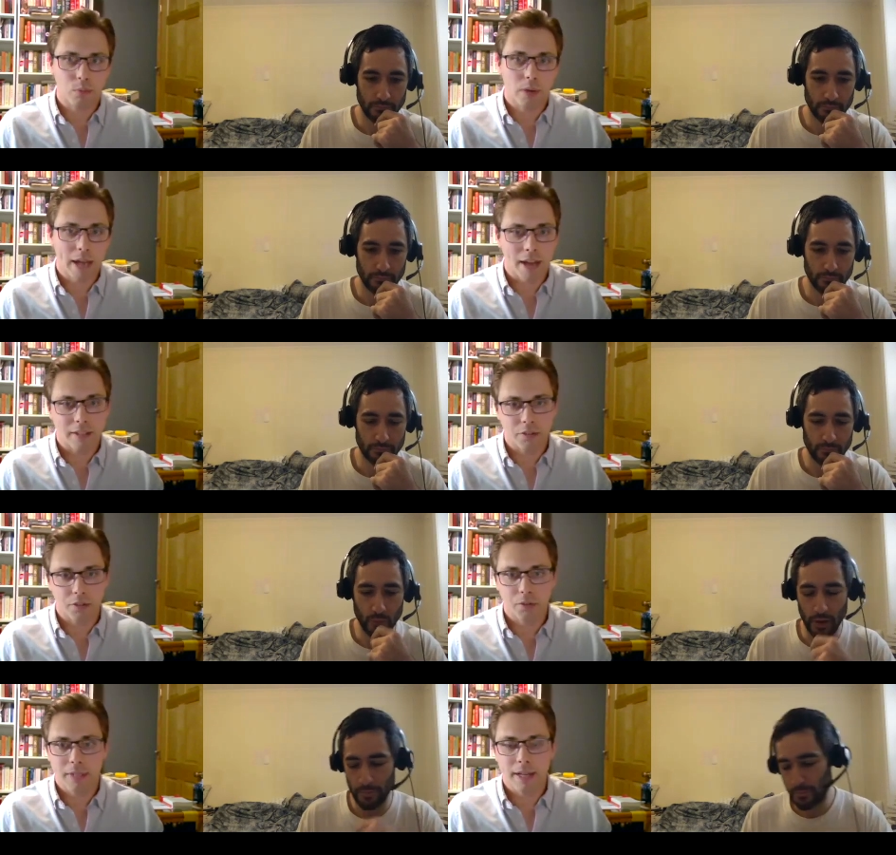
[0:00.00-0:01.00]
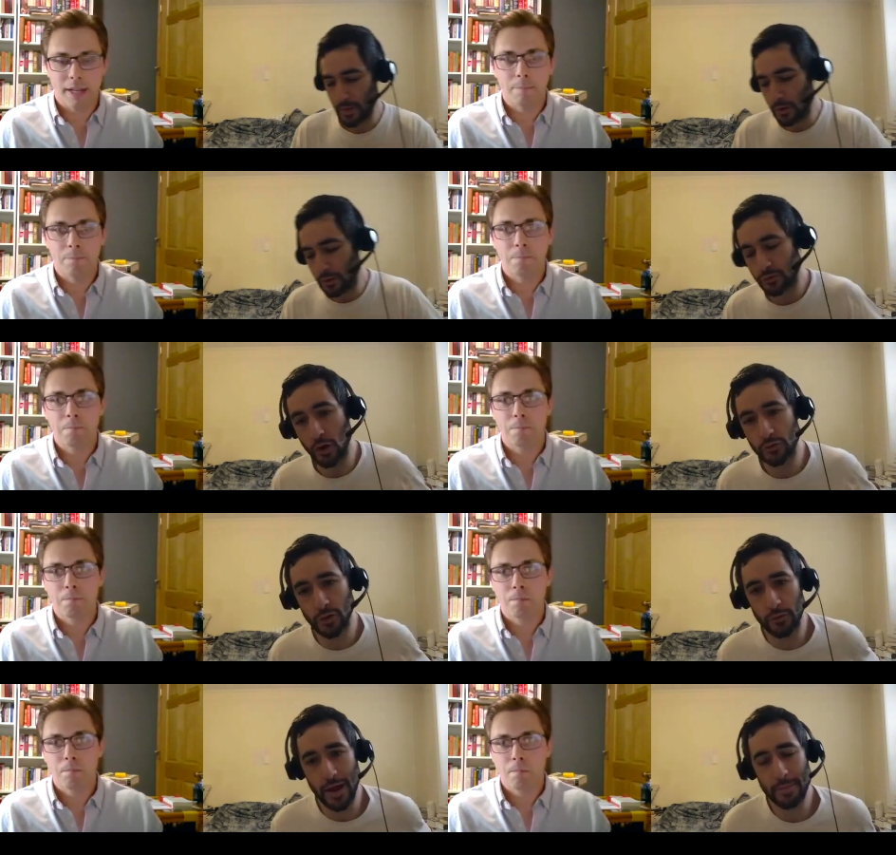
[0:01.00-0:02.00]
Speaker 1: reacting.
Speaker 2: To. Right. Yeah. So,
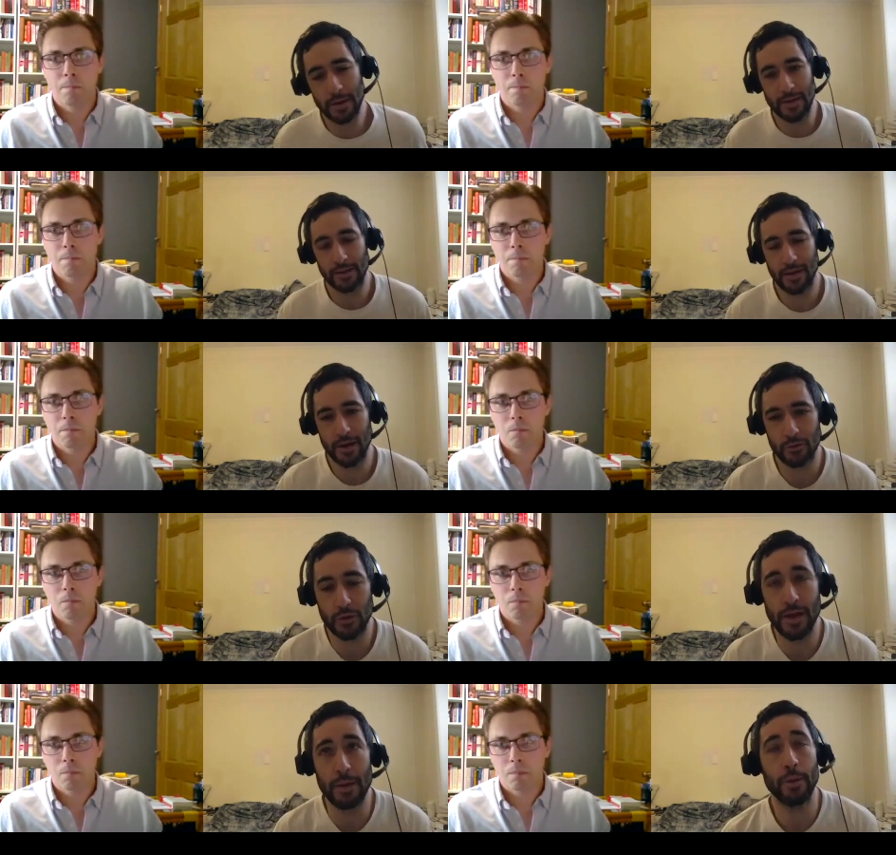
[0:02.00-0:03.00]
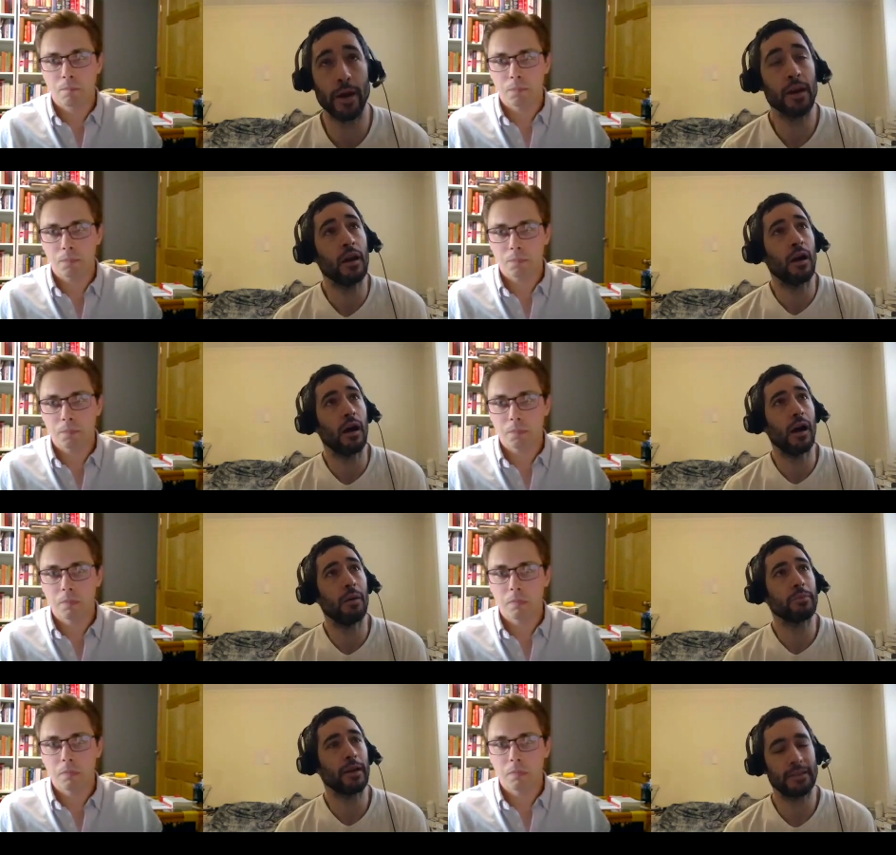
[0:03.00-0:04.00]
so that makes sense. And I agree with that. But
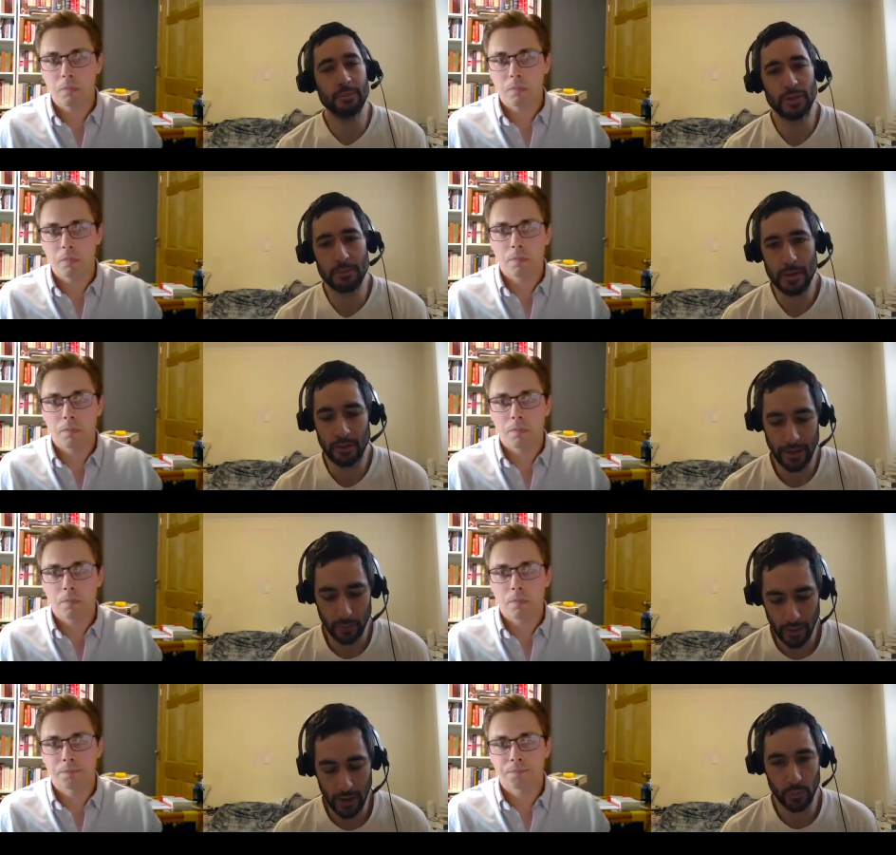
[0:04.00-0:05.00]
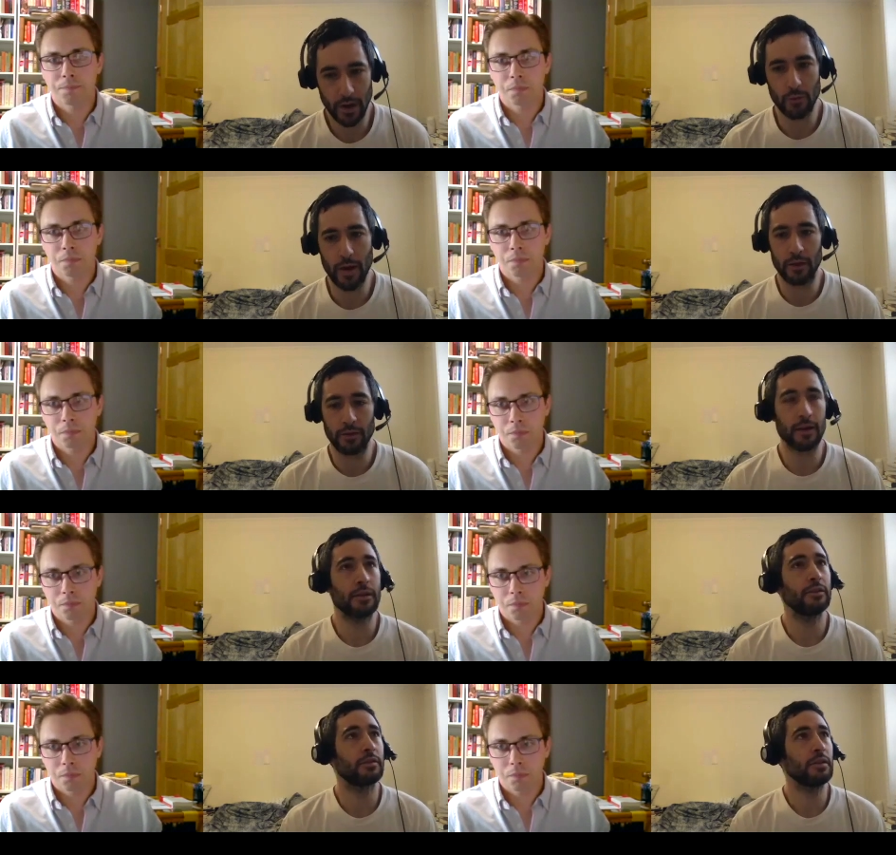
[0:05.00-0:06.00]
um, it seems to me like when I, when I read it, that
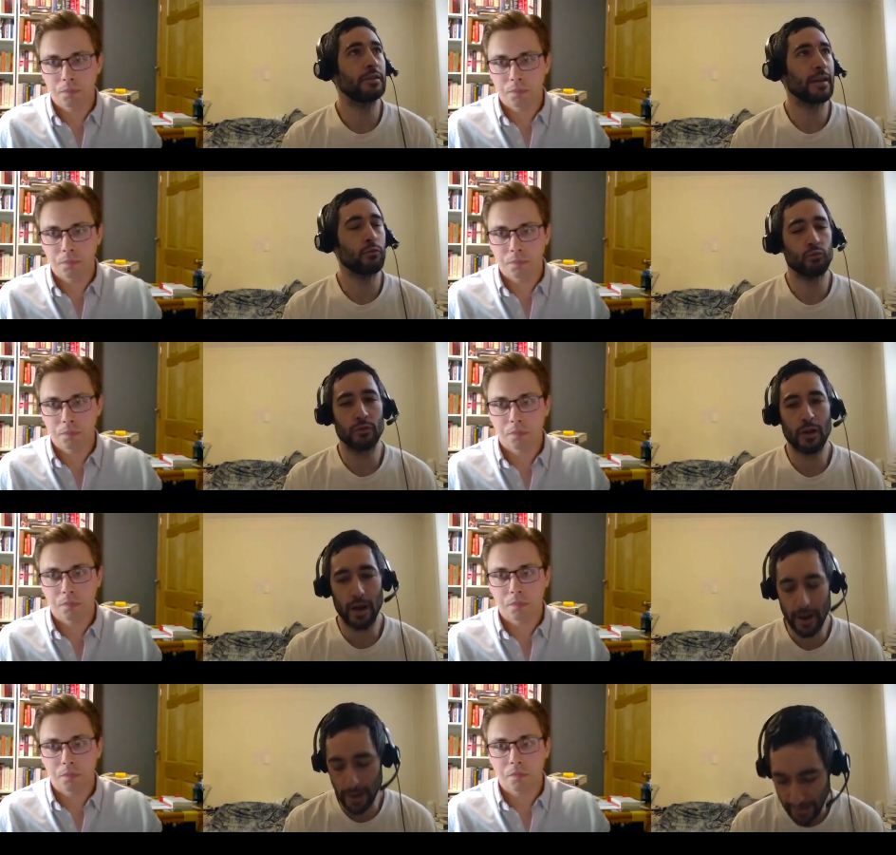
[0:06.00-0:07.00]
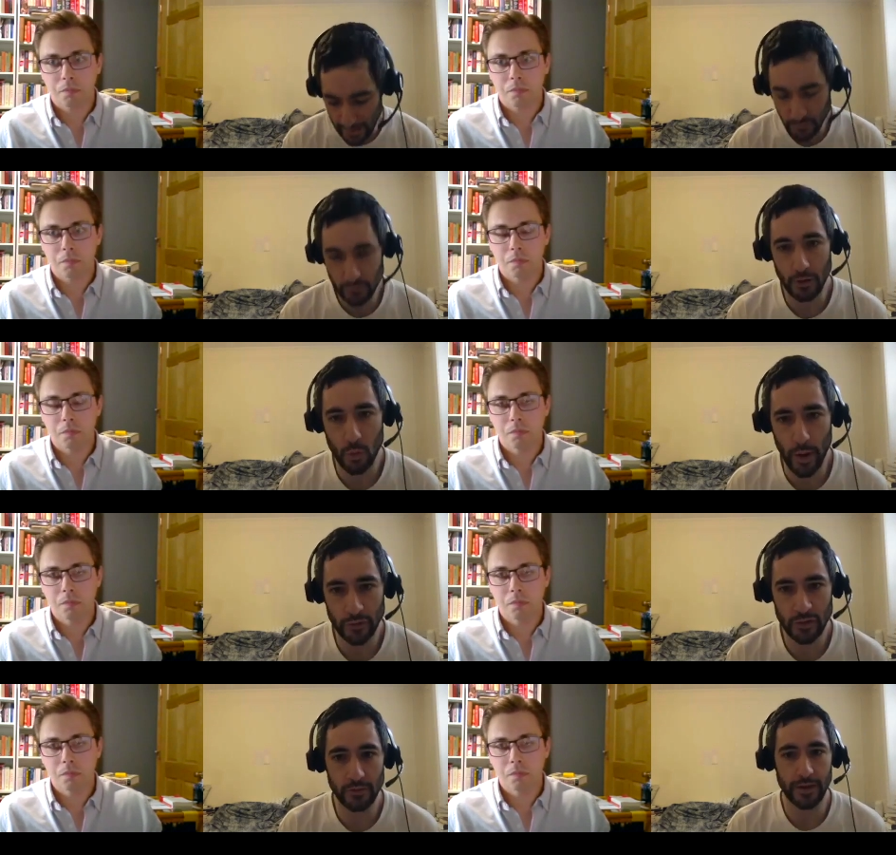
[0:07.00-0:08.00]
he's, he's answering a
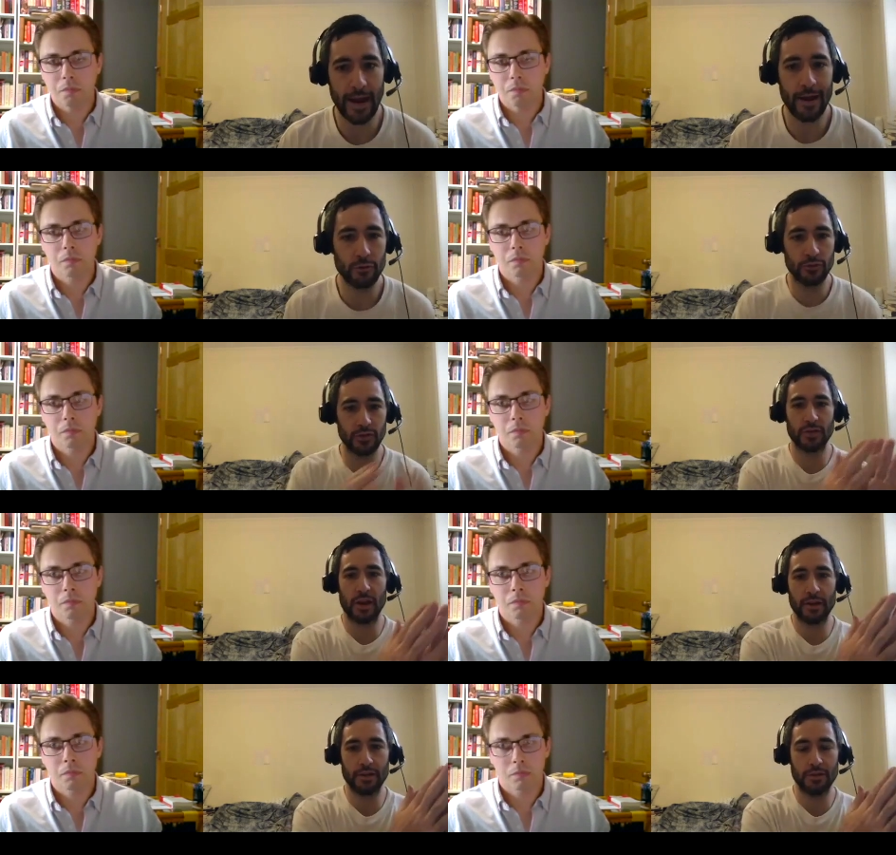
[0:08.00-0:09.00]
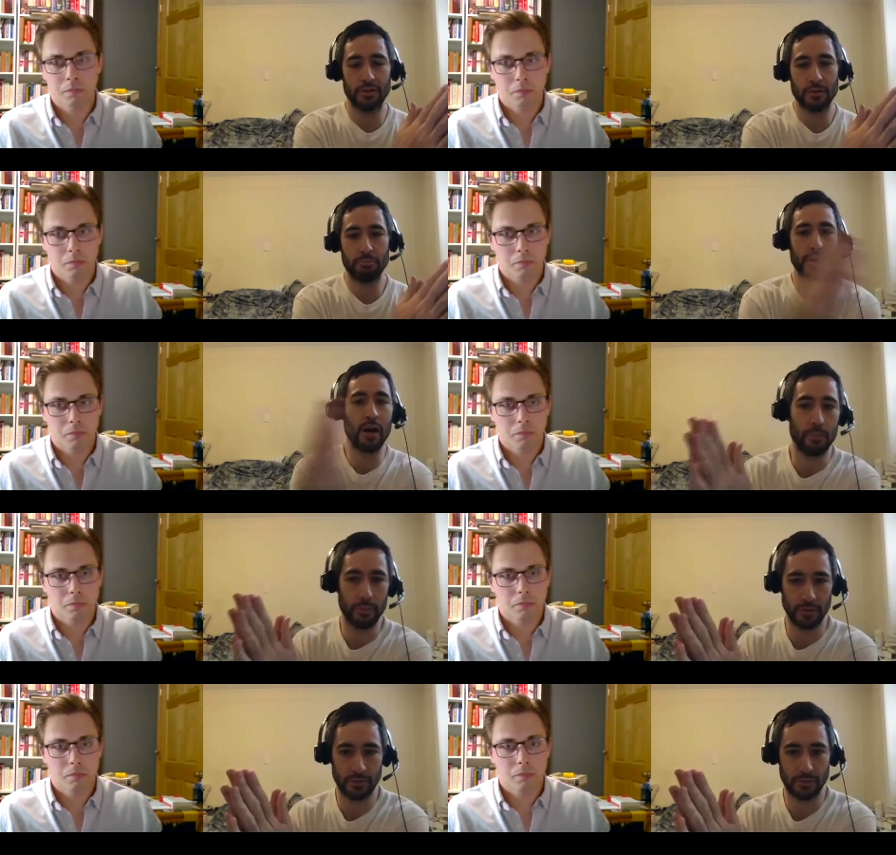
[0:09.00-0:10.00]
question of like, how do societies become
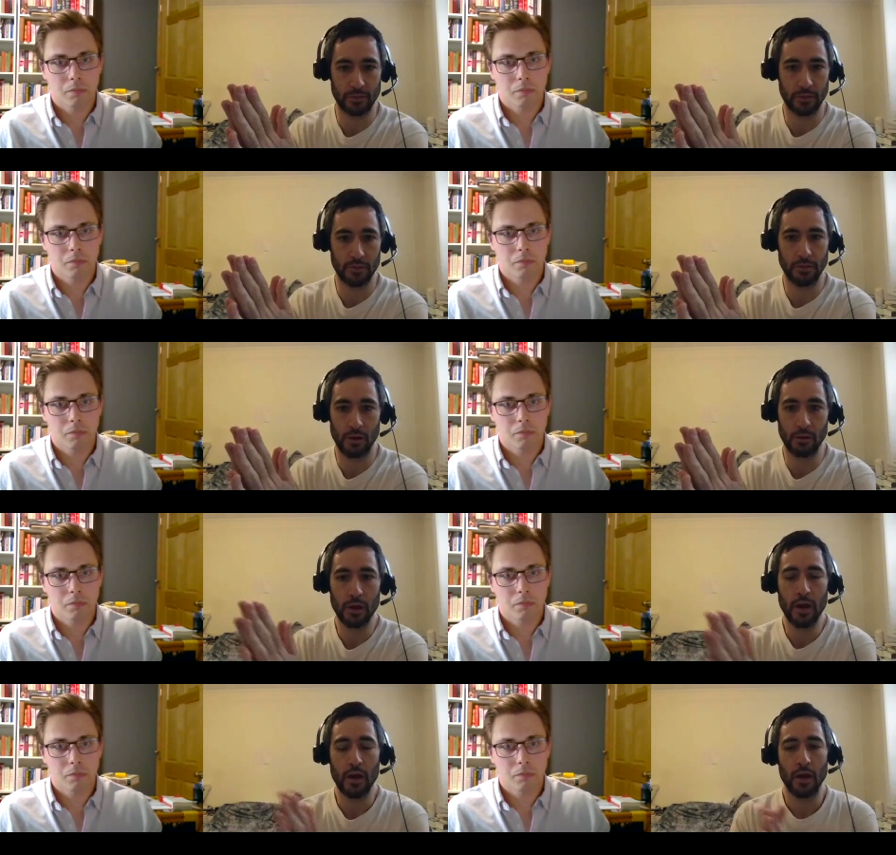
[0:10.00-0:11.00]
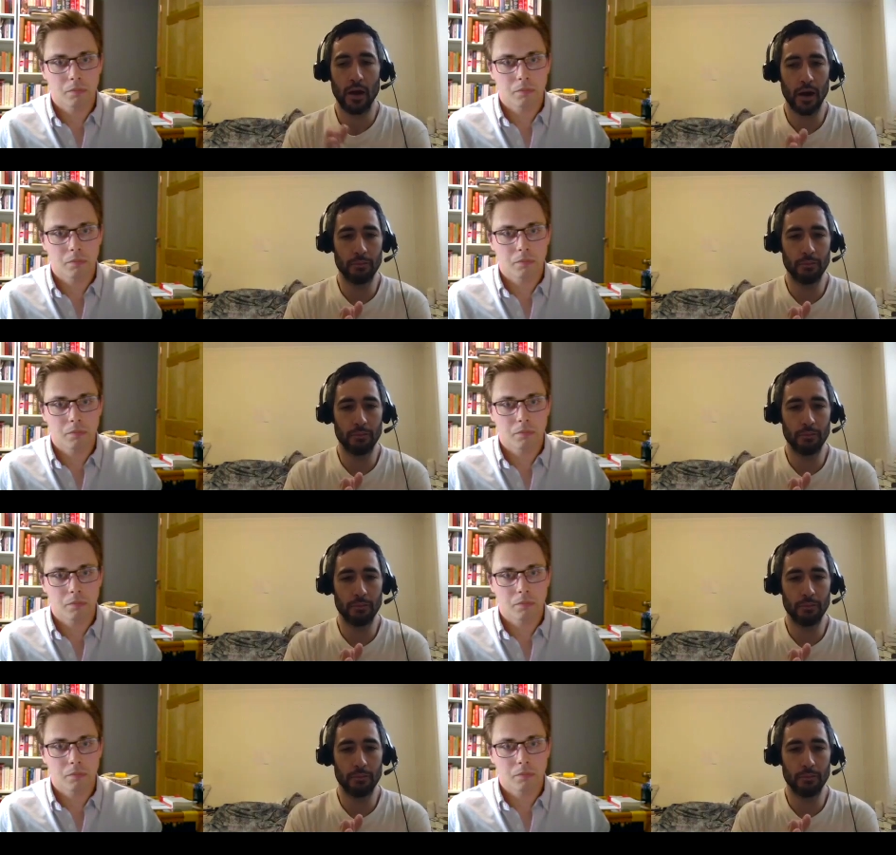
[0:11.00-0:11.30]
this? You know, um,